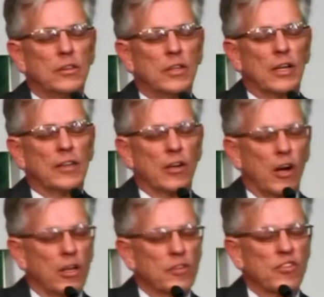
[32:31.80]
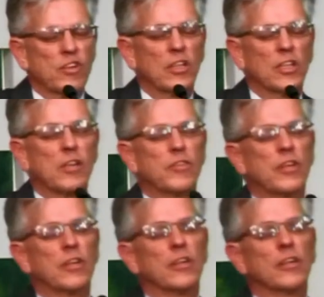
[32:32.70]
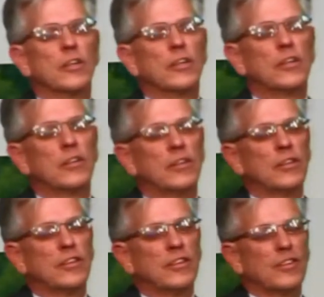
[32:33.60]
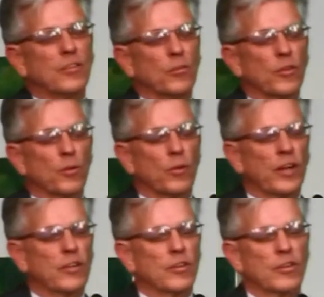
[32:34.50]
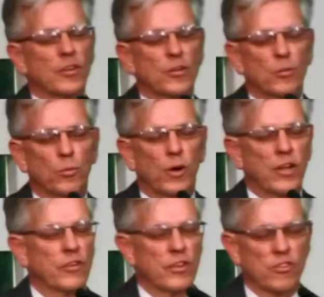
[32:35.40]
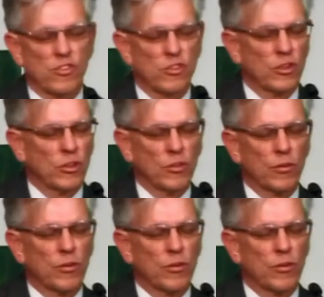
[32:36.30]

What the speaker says: and that all of us can leave here with a record whiter than snow.